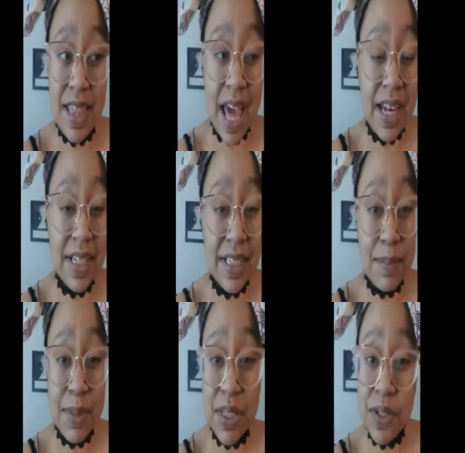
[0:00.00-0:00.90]
that is
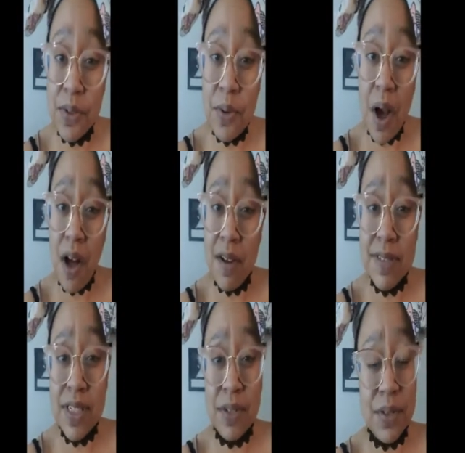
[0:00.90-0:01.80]
up to you how
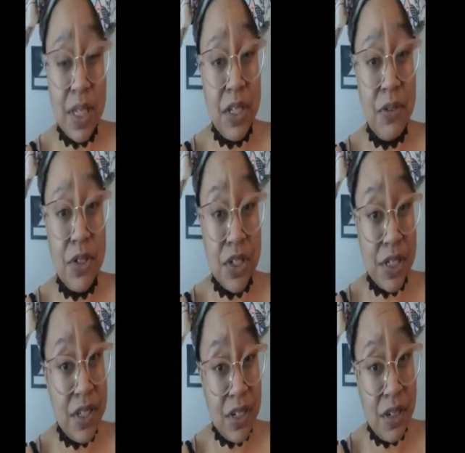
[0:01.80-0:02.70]
often you think you
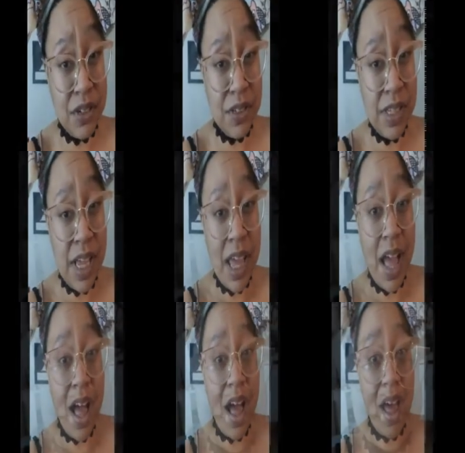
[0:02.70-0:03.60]
should journal. So
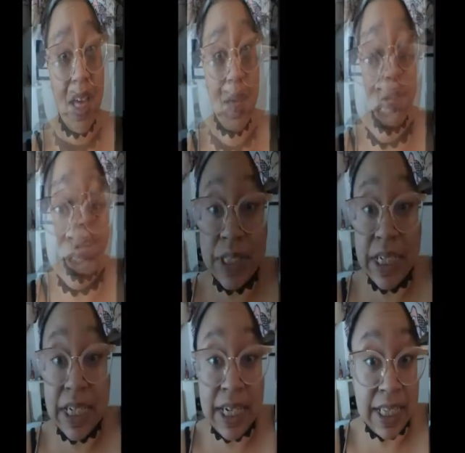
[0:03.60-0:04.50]
basically, with
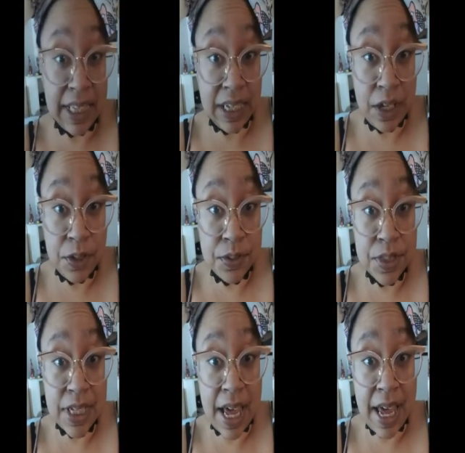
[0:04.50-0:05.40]
journaling, anything
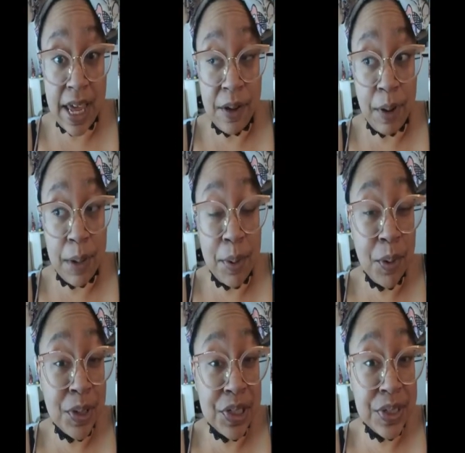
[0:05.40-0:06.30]
goes. I write
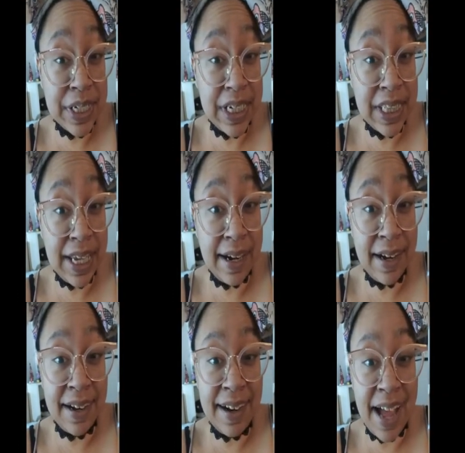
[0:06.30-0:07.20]
poetry in
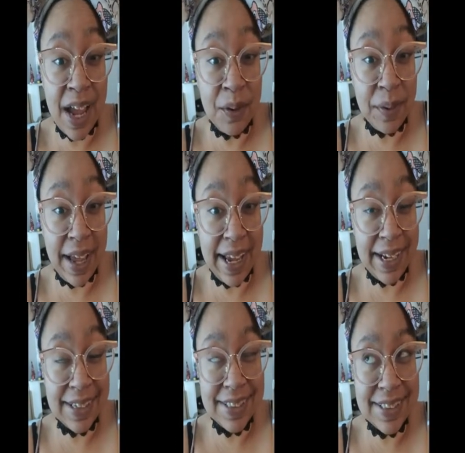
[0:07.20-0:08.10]
there, I
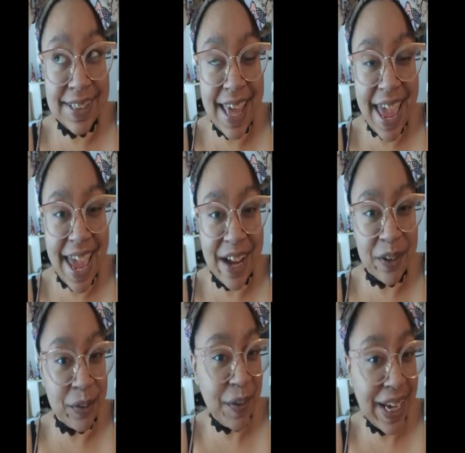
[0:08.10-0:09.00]
write
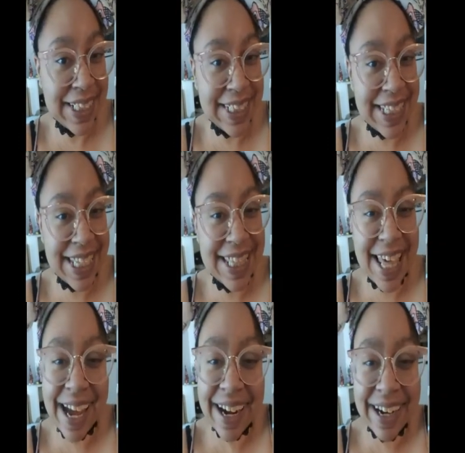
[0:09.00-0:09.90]
angry rants in
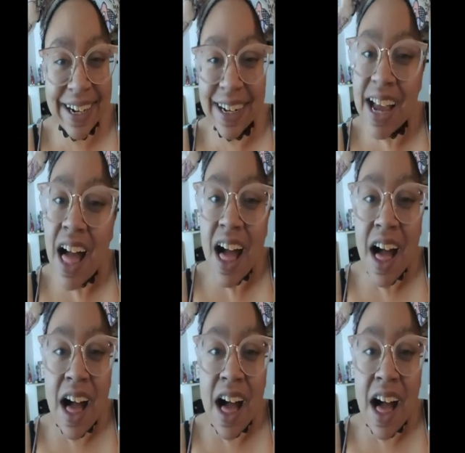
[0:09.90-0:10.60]
there,